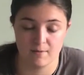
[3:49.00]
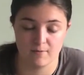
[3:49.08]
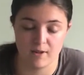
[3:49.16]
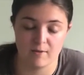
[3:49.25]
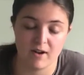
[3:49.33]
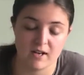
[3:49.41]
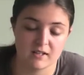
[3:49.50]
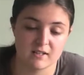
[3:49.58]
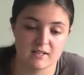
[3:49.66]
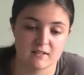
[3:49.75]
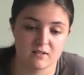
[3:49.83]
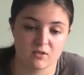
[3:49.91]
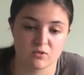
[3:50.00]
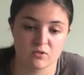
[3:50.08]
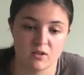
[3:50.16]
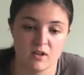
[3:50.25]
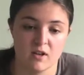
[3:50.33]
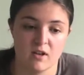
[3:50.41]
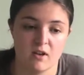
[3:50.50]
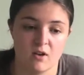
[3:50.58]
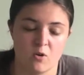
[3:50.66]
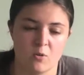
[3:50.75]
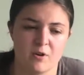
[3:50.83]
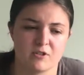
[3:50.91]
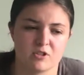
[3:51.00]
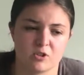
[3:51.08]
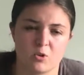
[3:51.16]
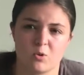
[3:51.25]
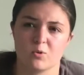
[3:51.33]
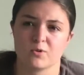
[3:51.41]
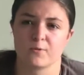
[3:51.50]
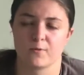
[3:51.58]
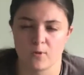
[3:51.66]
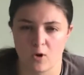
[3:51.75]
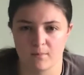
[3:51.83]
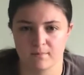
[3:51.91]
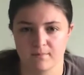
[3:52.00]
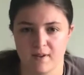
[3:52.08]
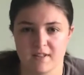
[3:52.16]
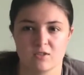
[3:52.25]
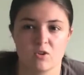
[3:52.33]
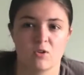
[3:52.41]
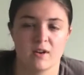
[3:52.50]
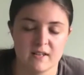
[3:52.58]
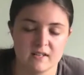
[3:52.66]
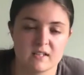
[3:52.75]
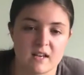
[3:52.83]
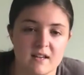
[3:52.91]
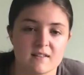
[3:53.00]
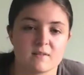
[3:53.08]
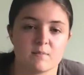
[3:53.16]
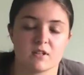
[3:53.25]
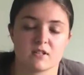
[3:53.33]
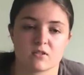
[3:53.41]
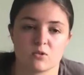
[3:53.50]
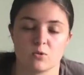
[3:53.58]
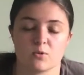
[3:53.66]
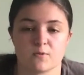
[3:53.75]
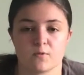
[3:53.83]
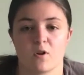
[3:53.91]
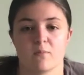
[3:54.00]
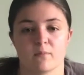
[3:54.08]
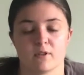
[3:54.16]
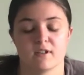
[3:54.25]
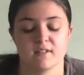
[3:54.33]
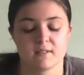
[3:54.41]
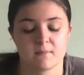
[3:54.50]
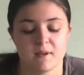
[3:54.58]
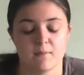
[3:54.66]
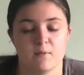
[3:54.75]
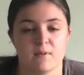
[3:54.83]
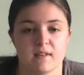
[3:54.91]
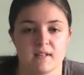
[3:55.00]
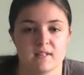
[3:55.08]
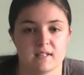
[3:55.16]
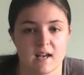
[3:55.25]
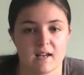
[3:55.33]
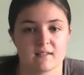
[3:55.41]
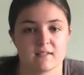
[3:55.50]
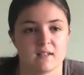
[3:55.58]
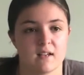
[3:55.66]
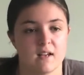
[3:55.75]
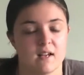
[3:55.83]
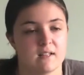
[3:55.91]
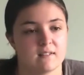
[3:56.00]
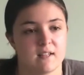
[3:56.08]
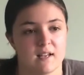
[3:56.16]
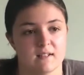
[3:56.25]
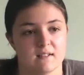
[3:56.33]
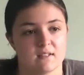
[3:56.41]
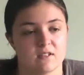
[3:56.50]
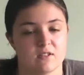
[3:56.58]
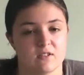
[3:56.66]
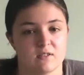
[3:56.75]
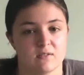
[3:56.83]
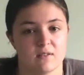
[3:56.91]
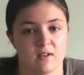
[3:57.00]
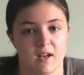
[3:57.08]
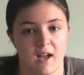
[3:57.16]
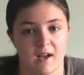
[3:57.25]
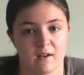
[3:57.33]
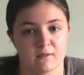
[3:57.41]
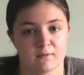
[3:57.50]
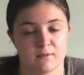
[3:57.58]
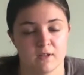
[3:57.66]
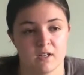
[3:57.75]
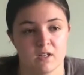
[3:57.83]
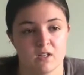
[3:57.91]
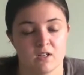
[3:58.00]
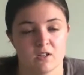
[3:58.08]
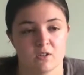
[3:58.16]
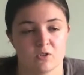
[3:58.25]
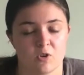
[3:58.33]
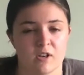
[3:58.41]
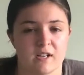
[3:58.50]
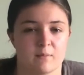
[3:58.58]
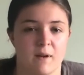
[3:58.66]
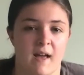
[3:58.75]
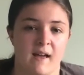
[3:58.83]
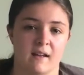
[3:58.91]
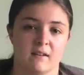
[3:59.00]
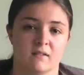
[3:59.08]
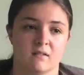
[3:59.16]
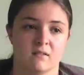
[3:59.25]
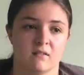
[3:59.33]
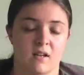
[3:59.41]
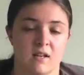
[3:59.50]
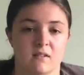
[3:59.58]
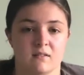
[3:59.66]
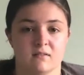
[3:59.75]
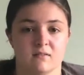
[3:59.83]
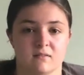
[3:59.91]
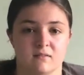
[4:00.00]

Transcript: they reckon it's almost a cause from. It's not EDS, but it's a cause from, because people with EDS tend to have chronic pain in